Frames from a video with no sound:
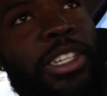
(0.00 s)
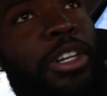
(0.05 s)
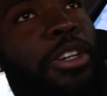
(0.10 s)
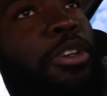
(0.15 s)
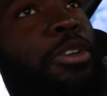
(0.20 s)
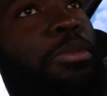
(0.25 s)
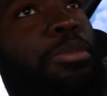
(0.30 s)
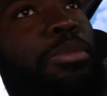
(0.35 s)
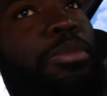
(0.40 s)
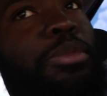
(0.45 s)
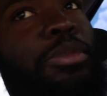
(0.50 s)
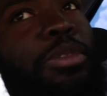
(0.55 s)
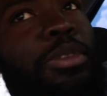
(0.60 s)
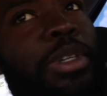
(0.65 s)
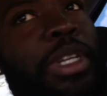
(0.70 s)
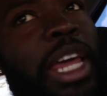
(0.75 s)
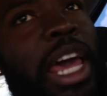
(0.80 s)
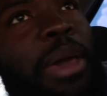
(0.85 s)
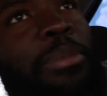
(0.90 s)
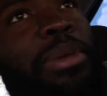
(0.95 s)
So no,
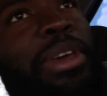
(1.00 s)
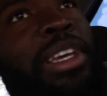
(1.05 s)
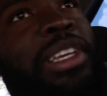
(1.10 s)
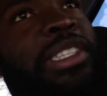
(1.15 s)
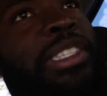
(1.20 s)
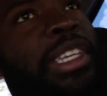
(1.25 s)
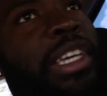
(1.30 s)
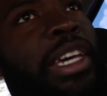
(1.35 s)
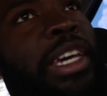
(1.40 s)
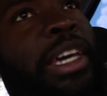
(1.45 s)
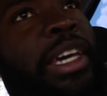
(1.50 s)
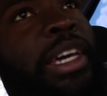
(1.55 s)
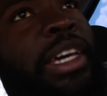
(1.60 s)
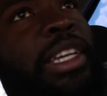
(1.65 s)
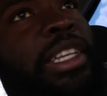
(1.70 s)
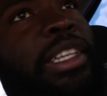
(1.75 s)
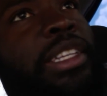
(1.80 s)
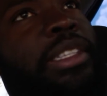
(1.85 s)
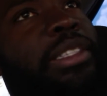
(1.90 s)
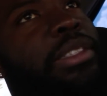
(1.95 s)
with that being
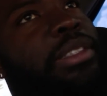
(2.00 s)
said,